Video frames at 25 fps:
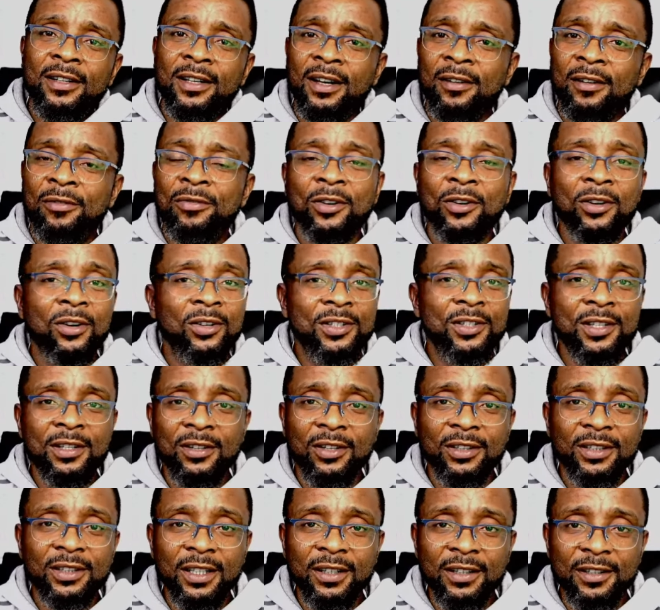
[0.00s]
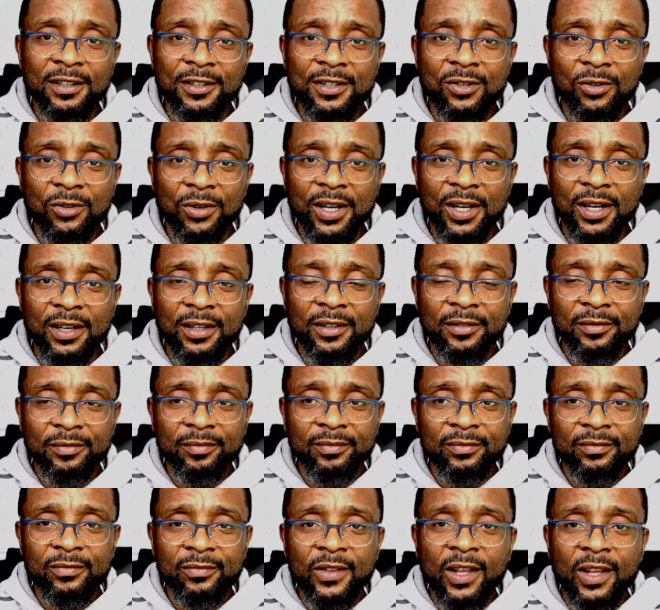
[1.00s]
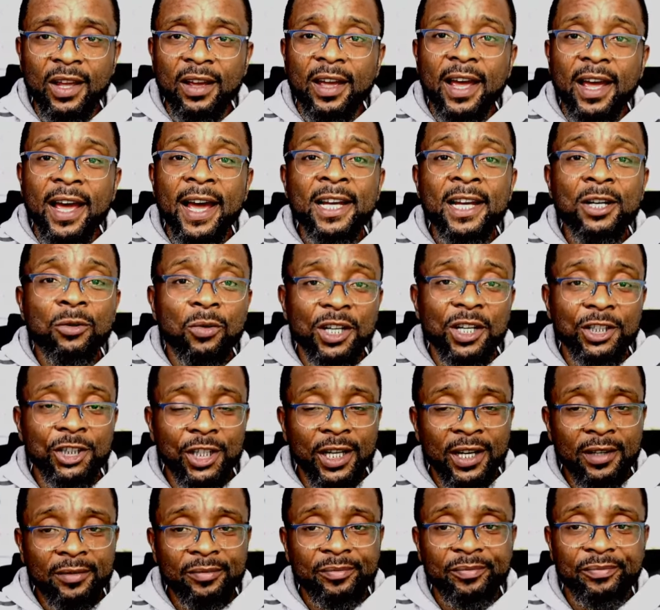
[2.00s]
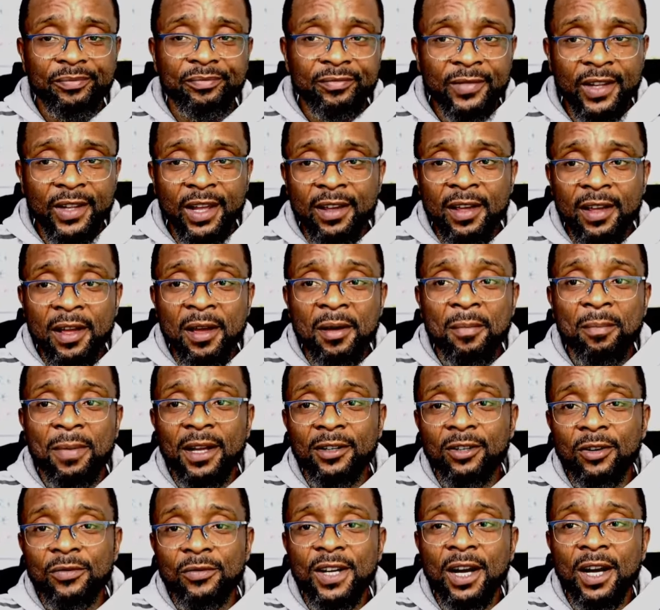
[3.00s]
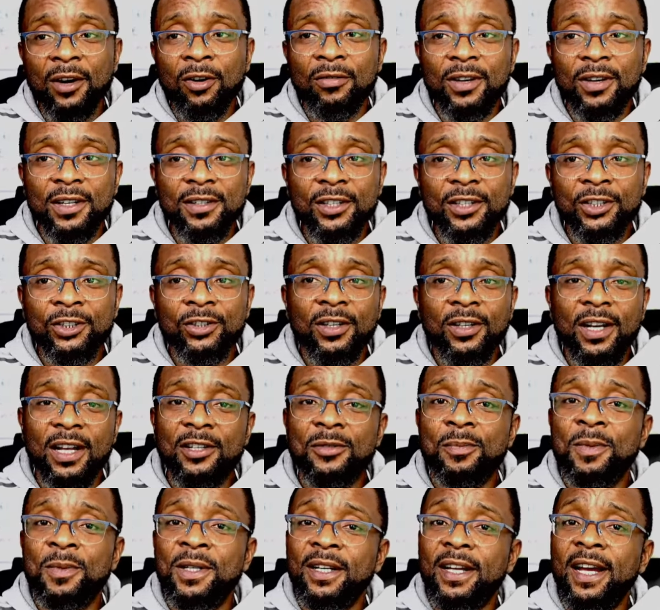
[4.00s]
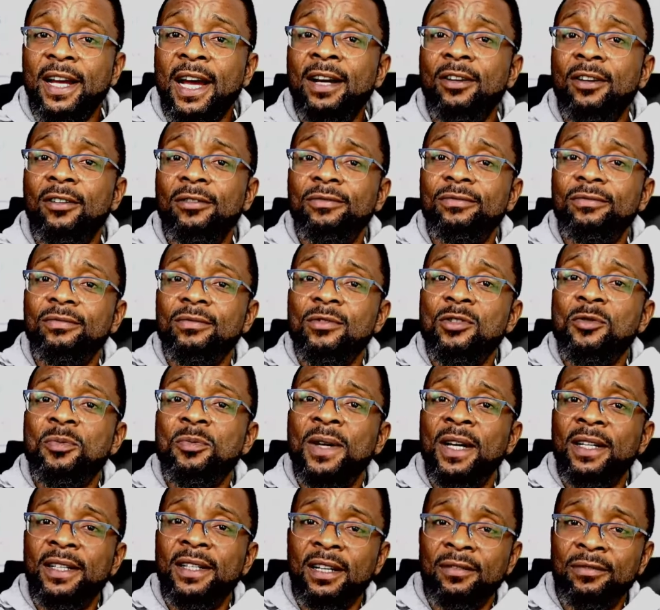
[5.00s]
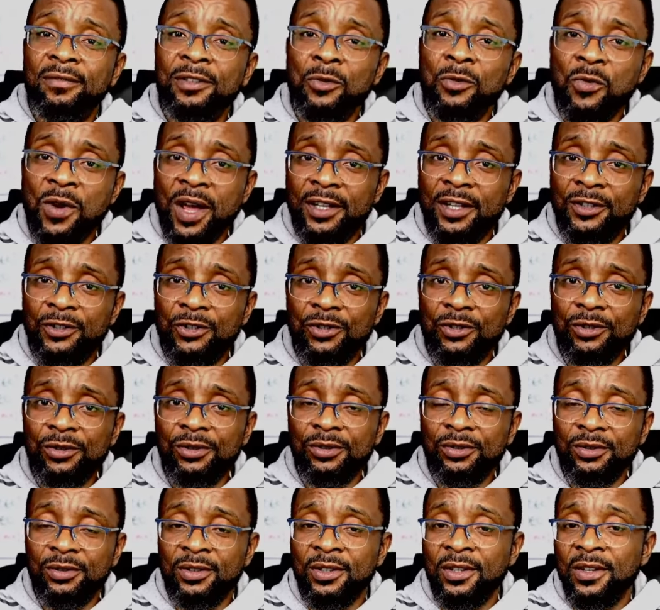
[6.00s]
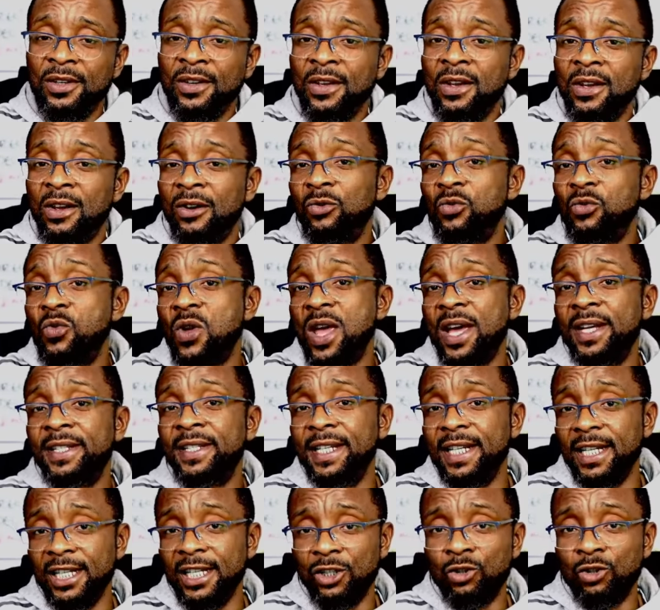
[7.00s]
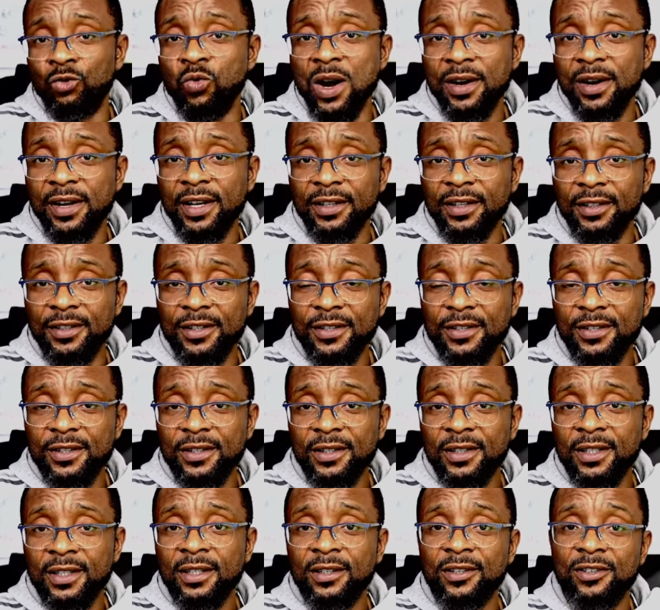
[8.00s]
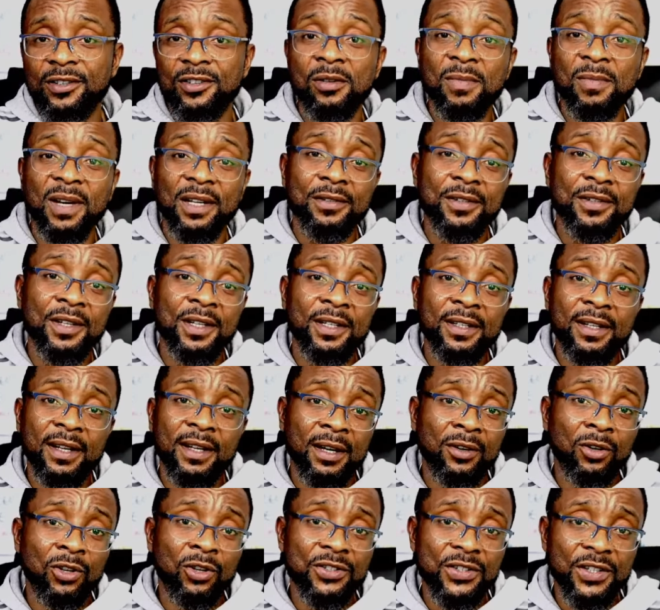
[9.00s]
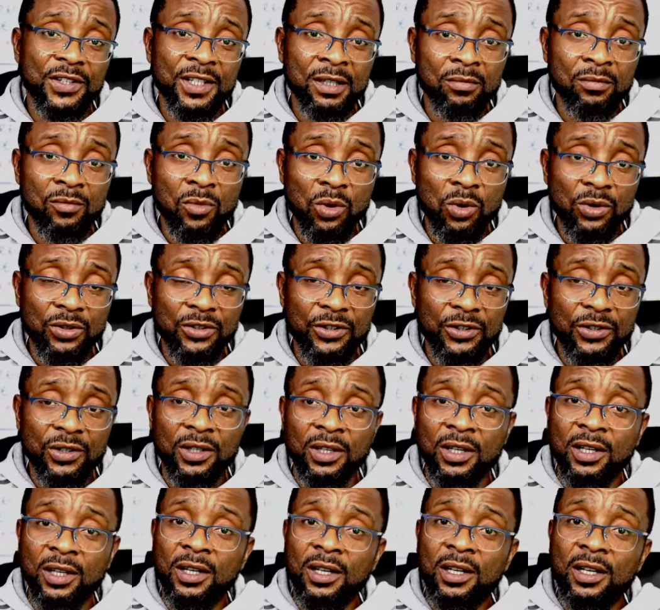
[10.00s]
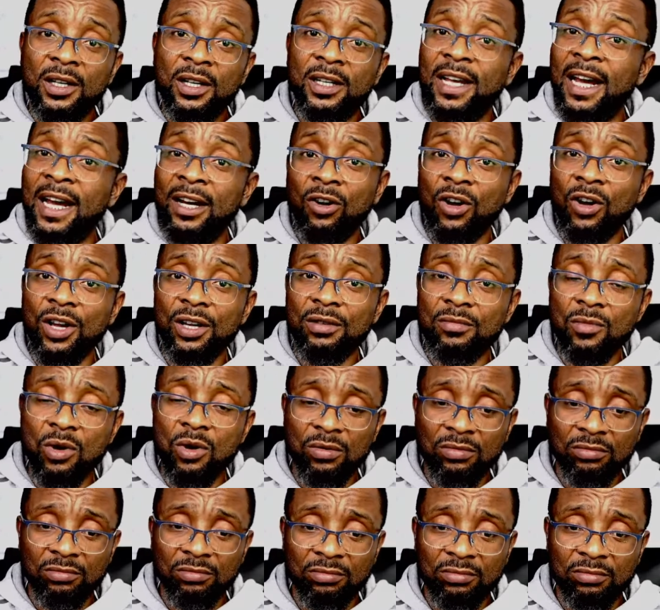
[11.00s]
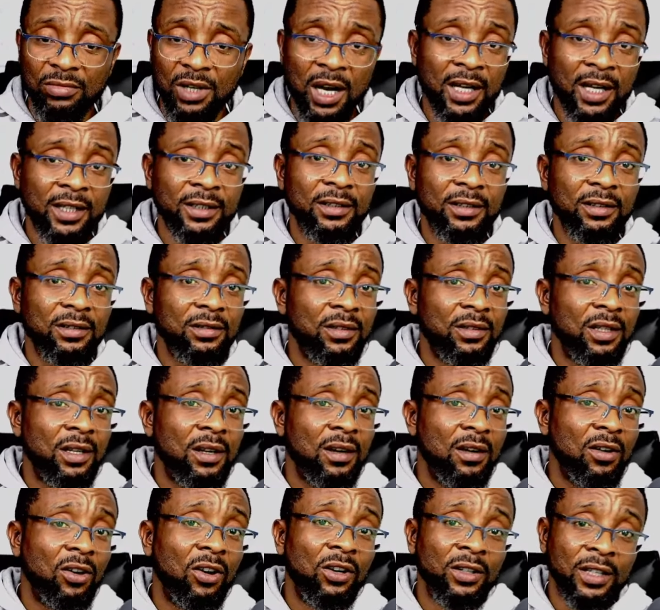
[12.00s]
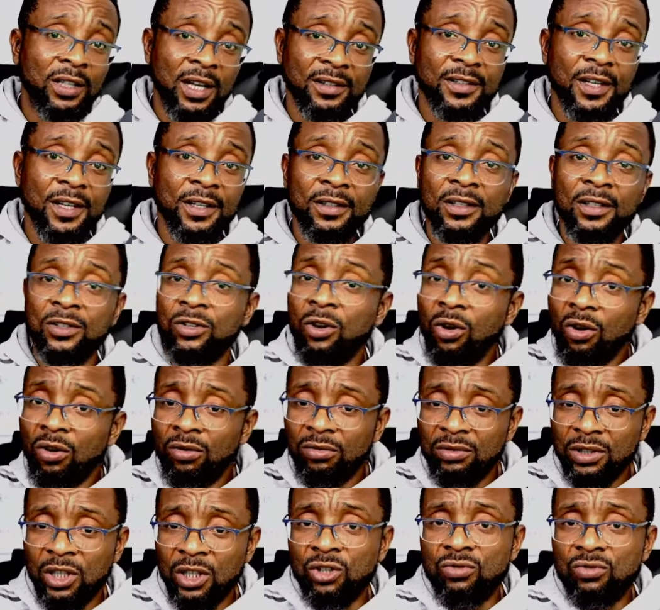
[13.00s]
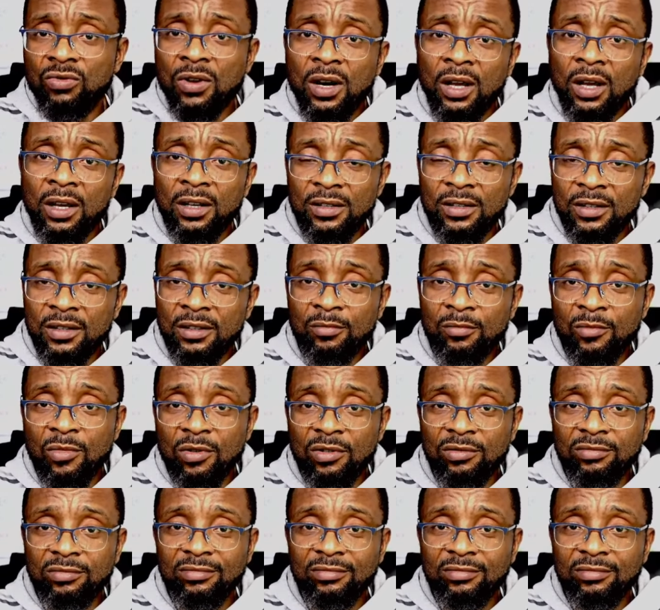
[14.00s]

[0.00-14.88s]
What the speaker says: forgotten all the list, okay? Anyway, Sha, part of that conversation has been kind of spread everywhere too, where the queries. Some are saying they are not Igbos. They are not Igbo. And others say, no, Ikwere is Igbo.